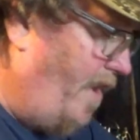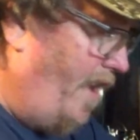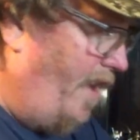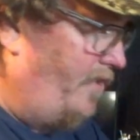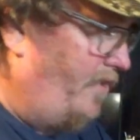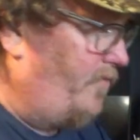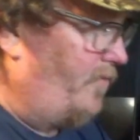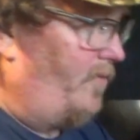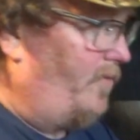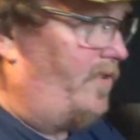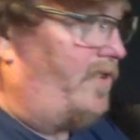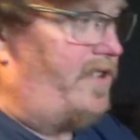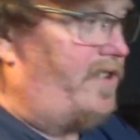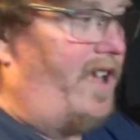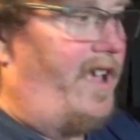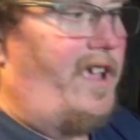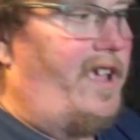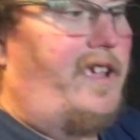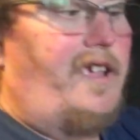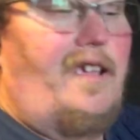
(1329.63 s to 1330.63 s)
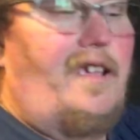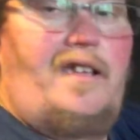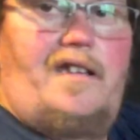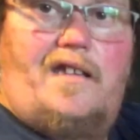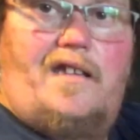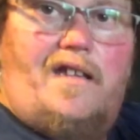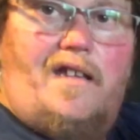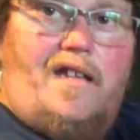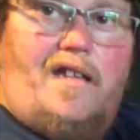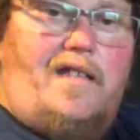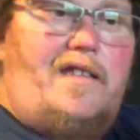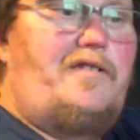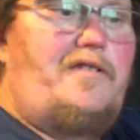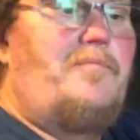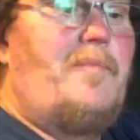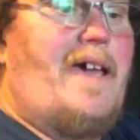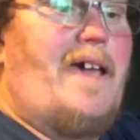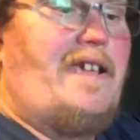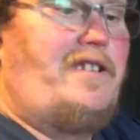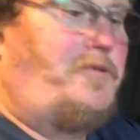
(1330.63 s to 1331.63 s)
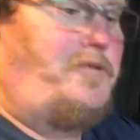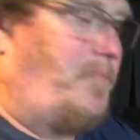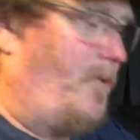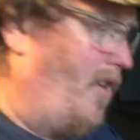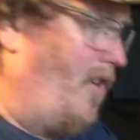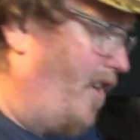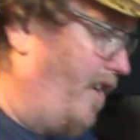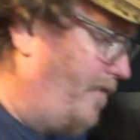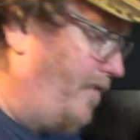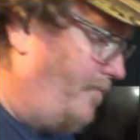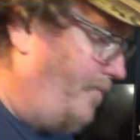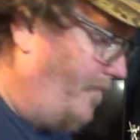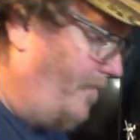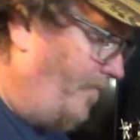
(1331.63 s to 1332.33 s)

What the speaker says: is we're going to take this mainspring,